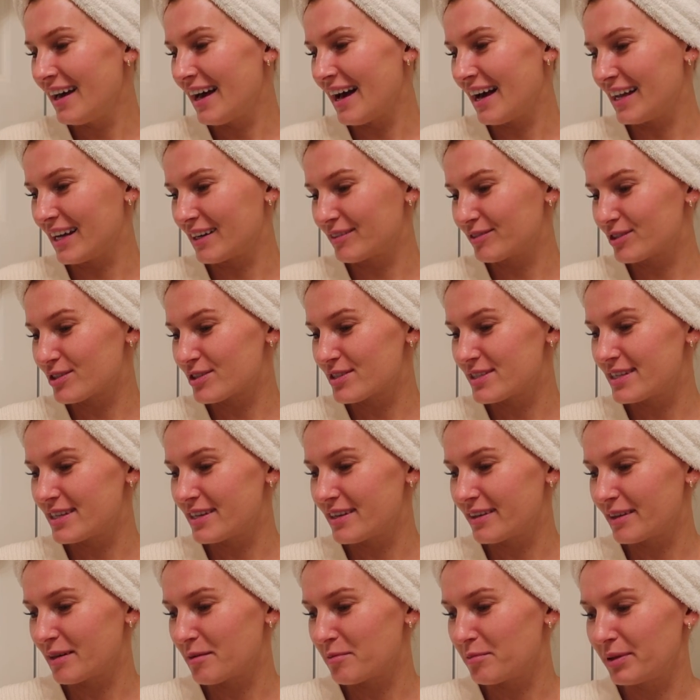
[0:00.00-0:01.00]
And after
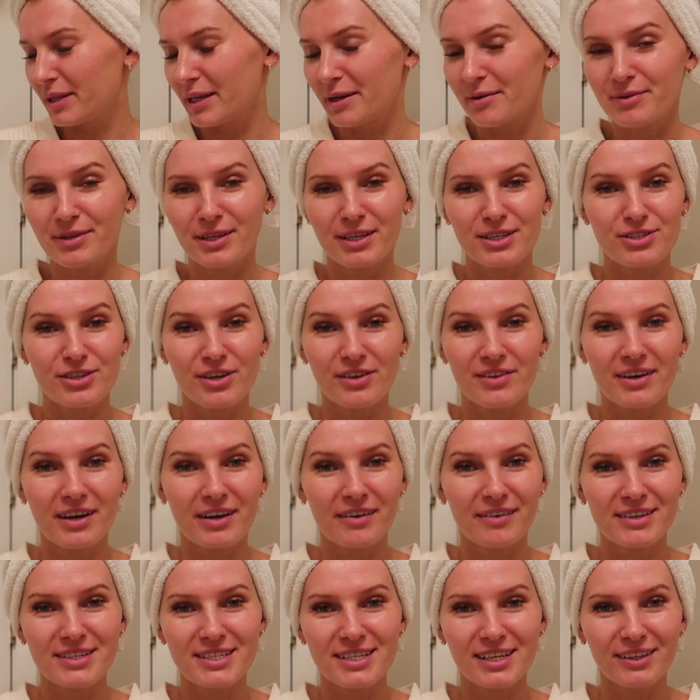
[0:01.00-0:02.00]
seeing them play with each other
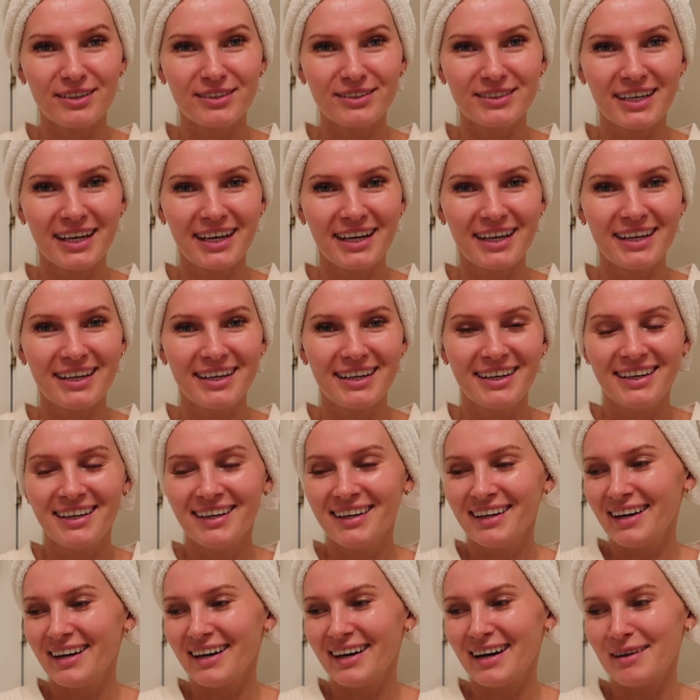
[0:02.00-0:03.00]
every single day,
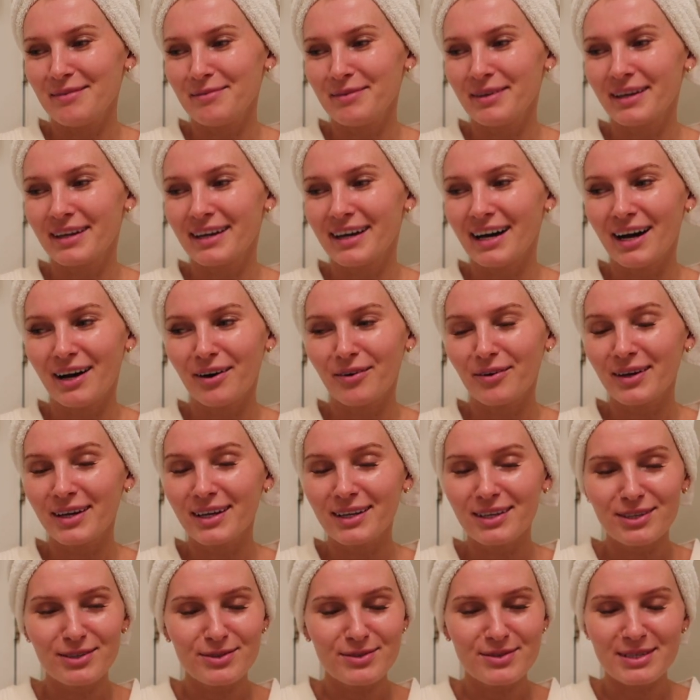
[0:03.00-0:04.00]
I'm like, how
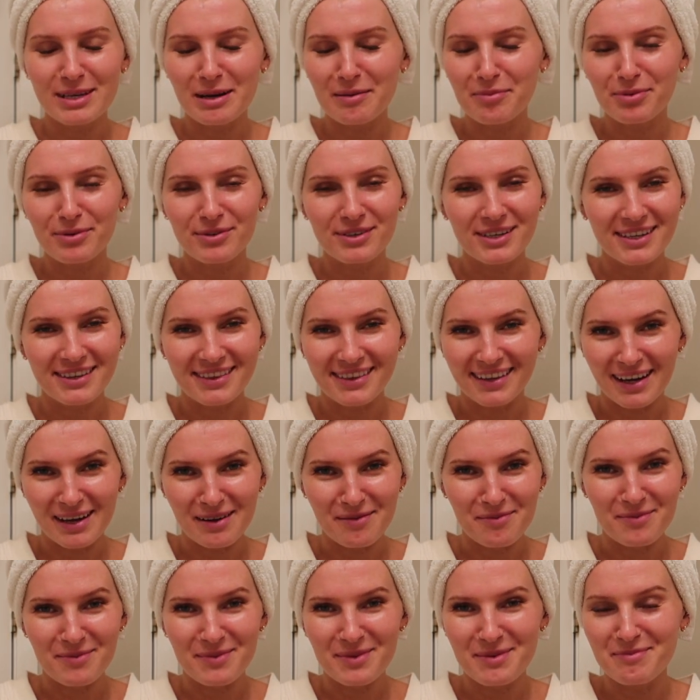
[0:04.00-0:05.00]
can you separate
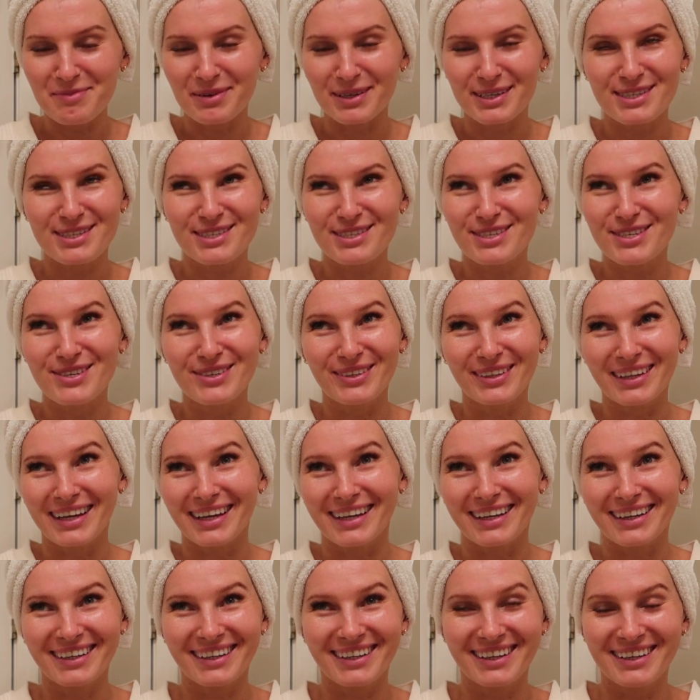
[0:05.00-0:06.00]
them? But it's too
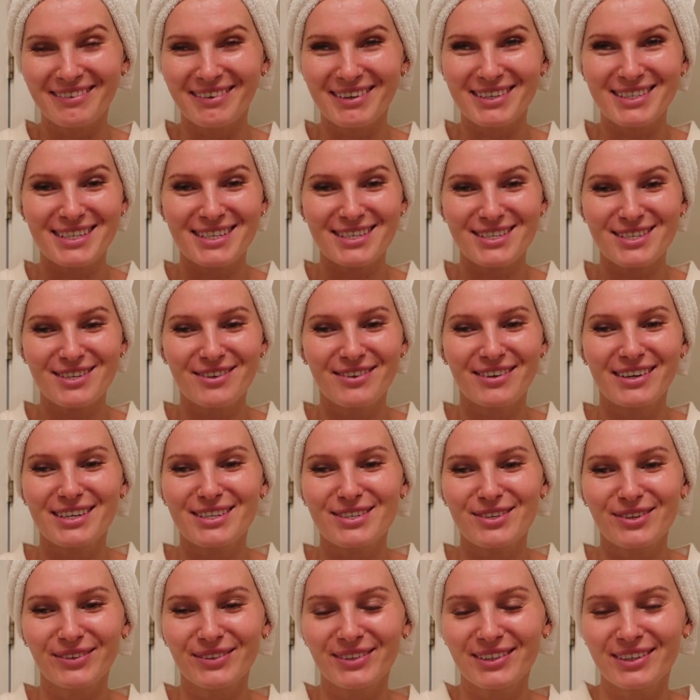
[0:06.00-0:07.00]
late. My sister already
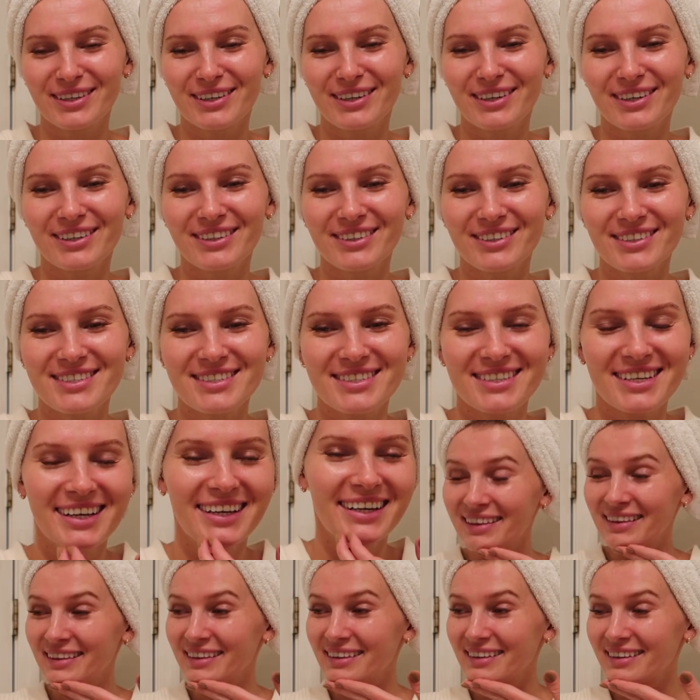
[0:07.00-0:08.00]
told her girls,
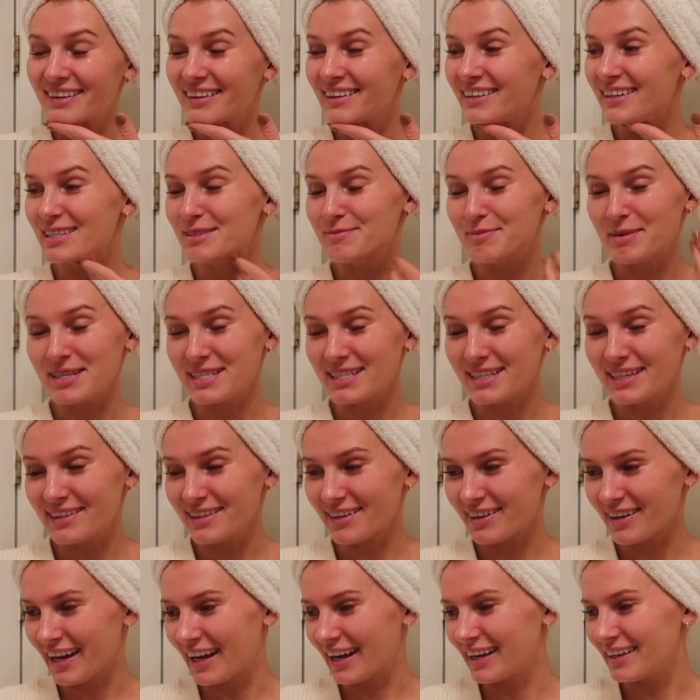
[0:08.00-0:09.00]
and it's basically
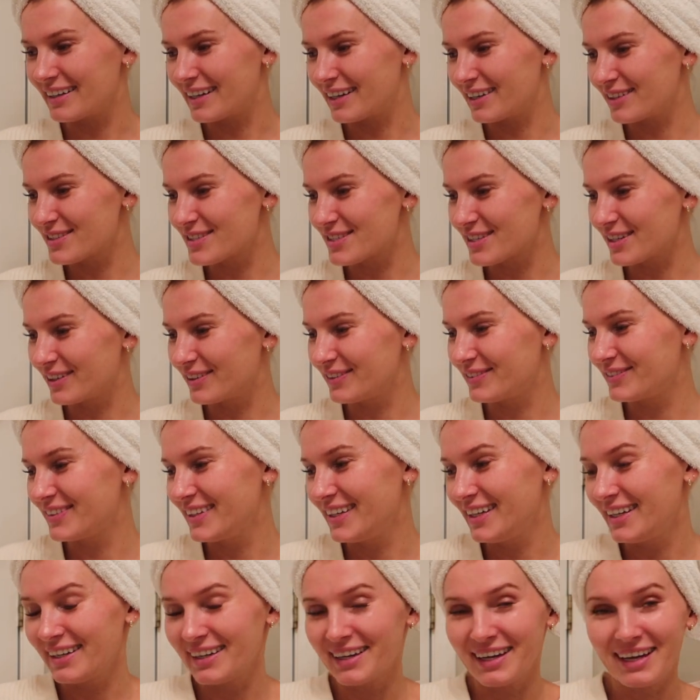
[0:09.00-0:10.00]
their cat now, so
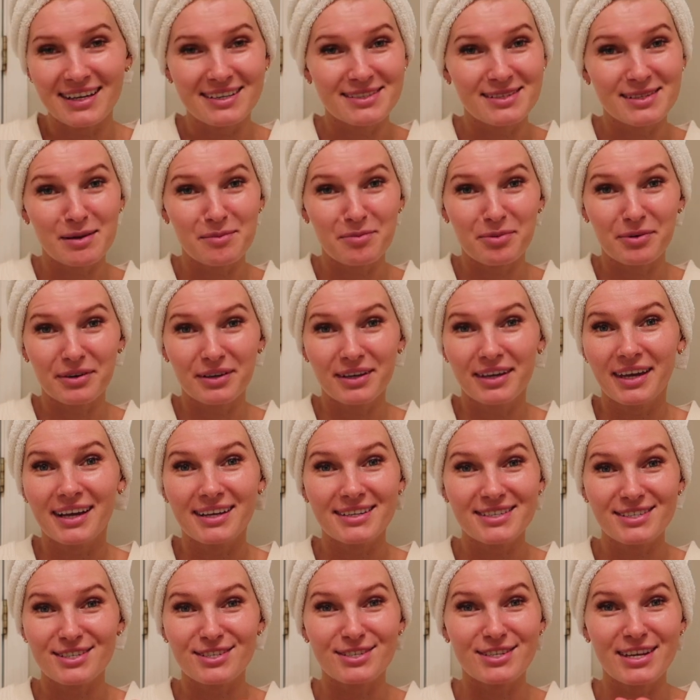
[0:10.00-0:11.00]
can't separate,
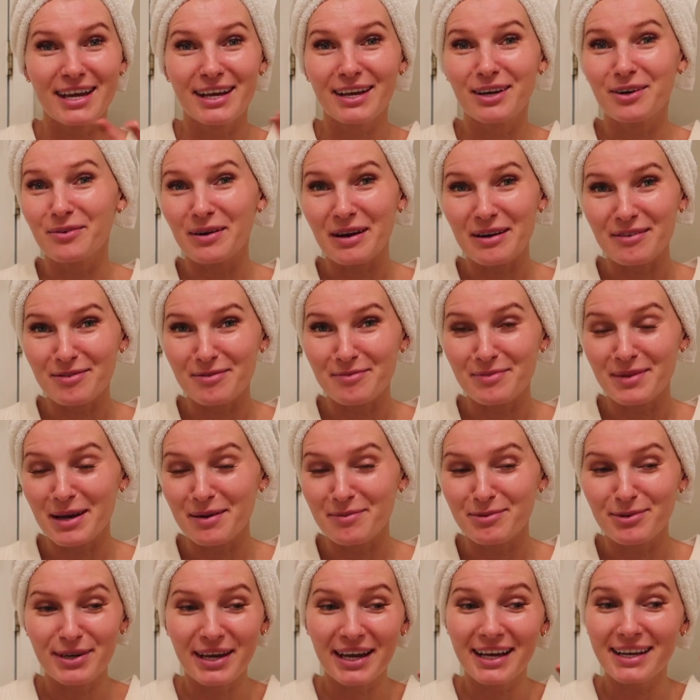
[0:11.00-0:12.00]
can't just take it away from
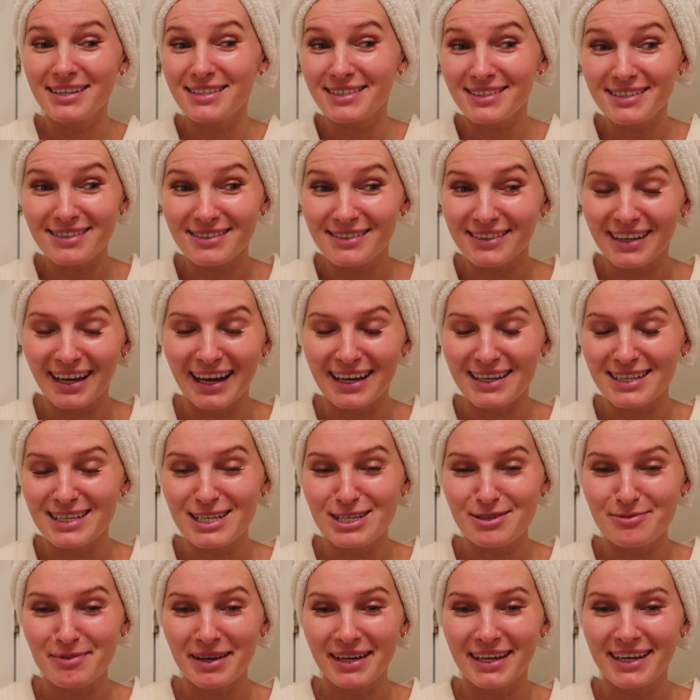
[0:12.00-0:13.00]
them. You can't, like I
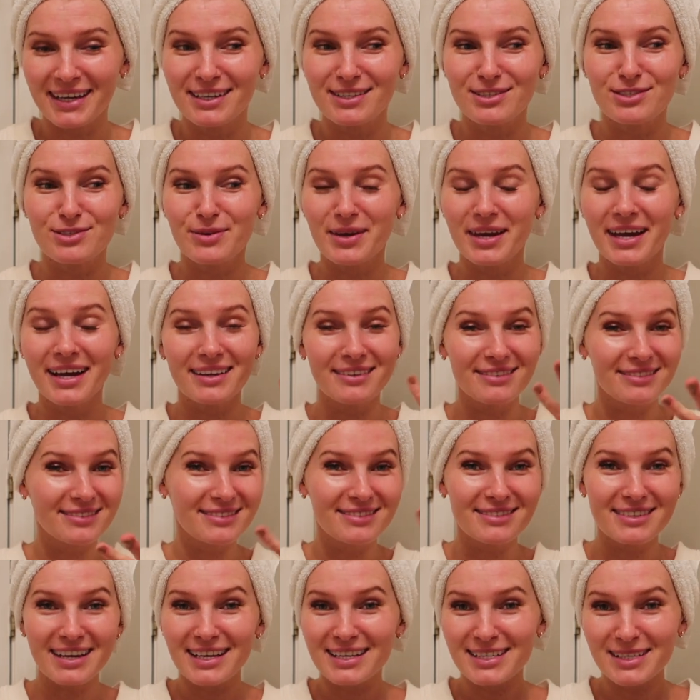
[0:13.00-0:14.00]
teach my kids, you can't
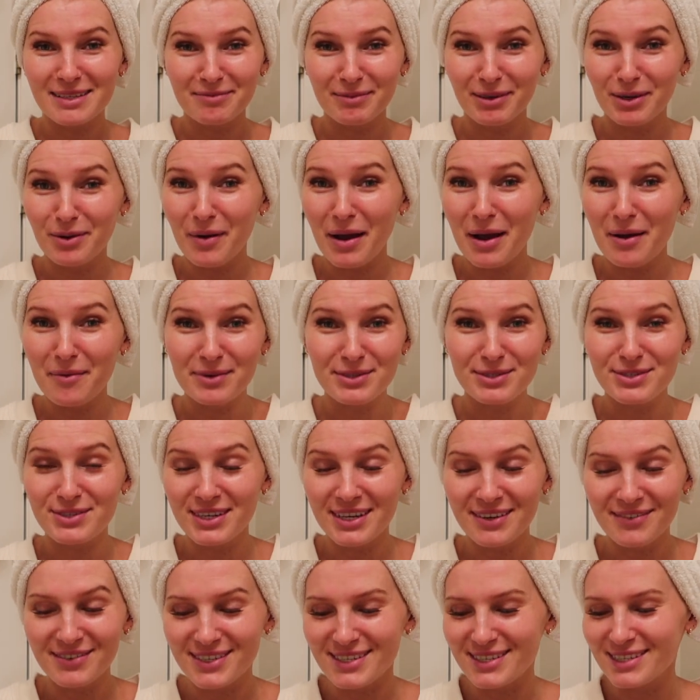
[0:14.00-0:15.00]
take something away once you
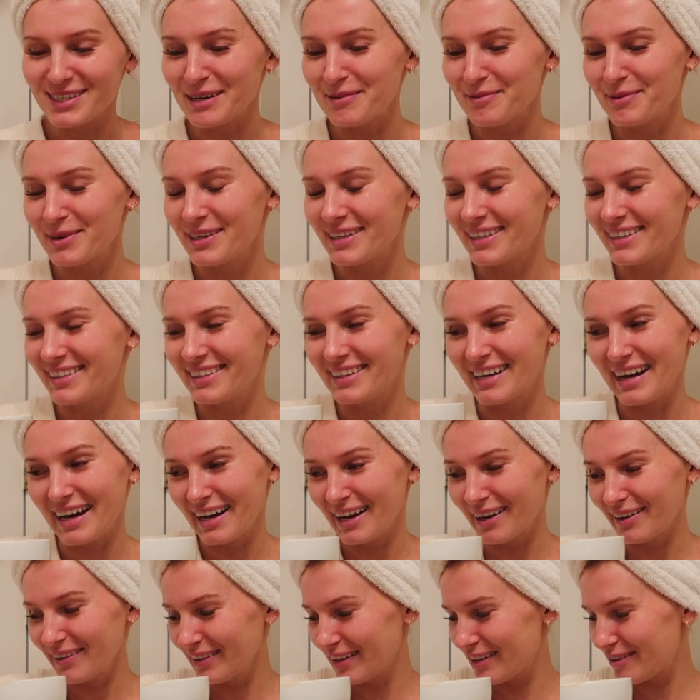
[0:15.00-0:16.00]
give it to someone. Not
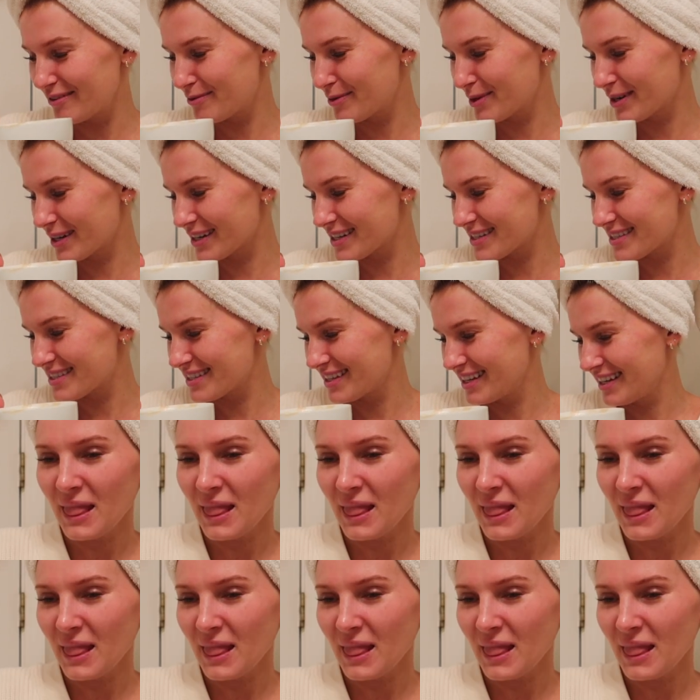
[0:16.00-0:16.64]
how life works.